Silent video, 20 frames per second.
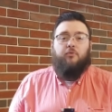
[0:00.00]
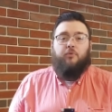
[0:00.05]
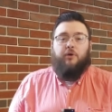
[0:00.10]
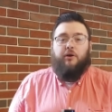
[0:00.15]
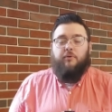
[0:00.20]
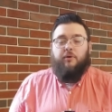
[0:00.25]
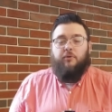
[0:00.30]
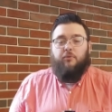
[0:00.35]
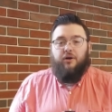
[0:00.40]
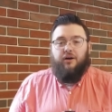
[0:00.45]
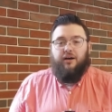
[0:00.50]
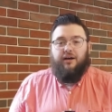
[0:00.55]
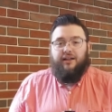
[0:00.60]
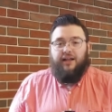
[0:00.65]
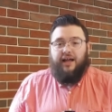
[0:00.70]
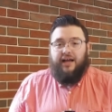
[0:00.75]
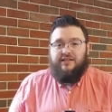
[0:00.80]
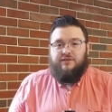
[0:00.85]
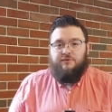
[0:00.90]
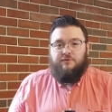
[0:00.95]
on where we were
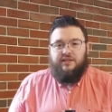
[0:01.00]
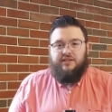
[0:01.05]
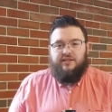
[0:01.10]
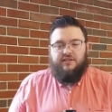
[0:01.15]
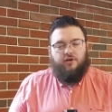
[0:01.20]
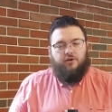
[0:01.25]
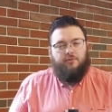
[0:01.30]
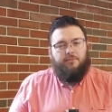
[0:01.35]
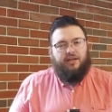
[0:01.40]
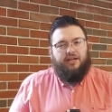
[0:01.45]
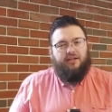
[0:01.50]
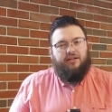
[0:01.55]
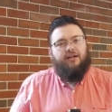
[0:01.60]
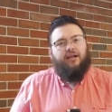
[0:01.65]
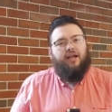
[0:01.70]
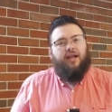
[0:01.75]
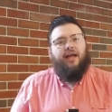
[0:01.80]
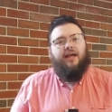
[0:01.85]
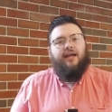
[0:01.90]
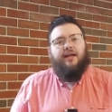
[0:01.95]
in last week's sermon and
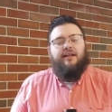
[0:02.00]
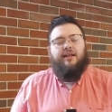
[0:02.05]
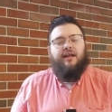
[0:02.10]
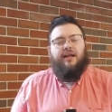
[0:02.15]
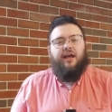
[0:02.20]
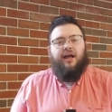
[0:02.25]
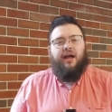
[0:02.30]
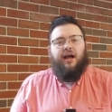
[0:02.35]
look ahead